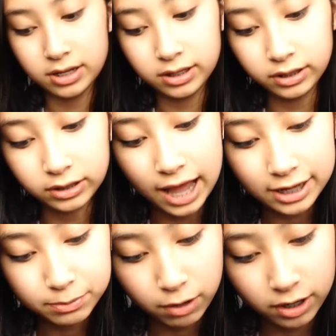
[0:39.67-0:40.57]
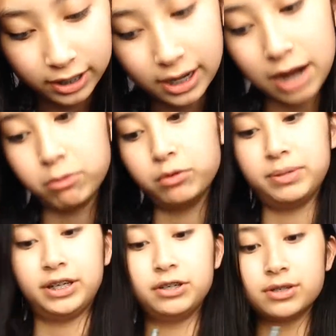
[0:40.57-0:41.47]
The last product I will be
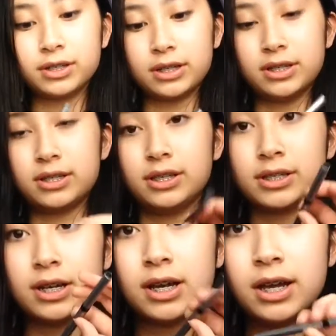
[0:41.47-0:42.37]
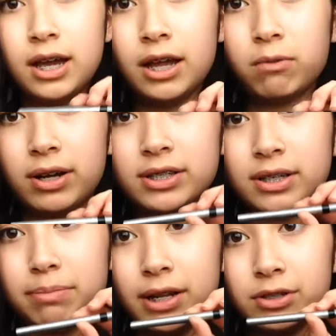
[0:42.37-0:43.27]
using is this
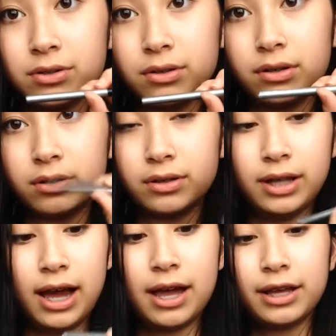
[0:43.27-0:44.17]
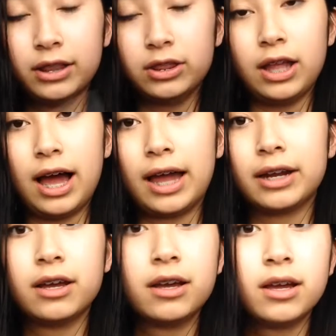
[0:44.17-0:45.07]
NYC pencil that I line
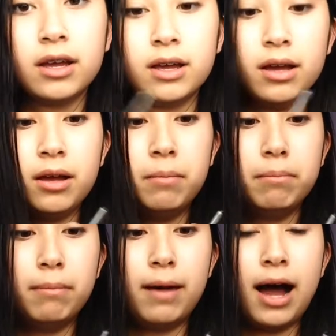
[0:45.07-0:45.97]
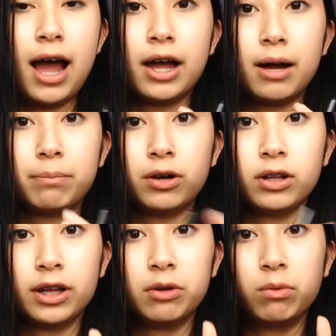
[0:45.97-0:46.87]
my upper
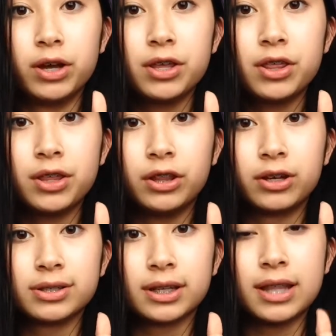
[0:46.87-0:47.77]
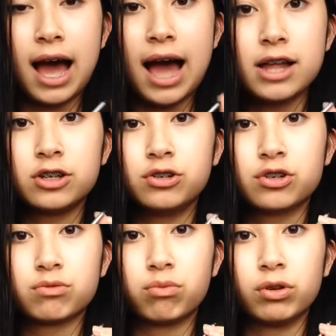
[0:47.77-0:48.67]
lid with. It looks like that. You
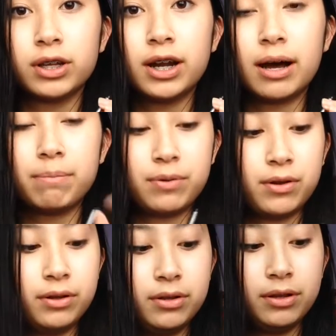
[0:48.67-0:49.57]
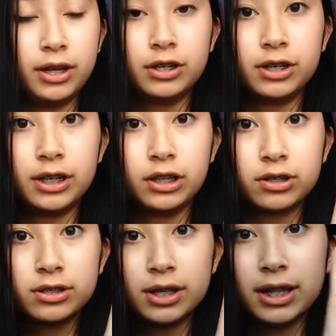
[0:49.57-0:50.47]
just roll it up and it
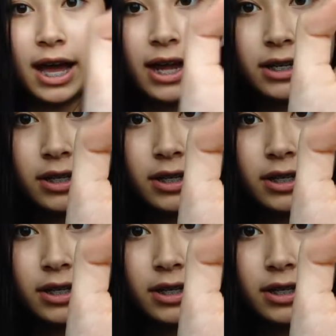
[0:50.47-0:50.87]
looks like that.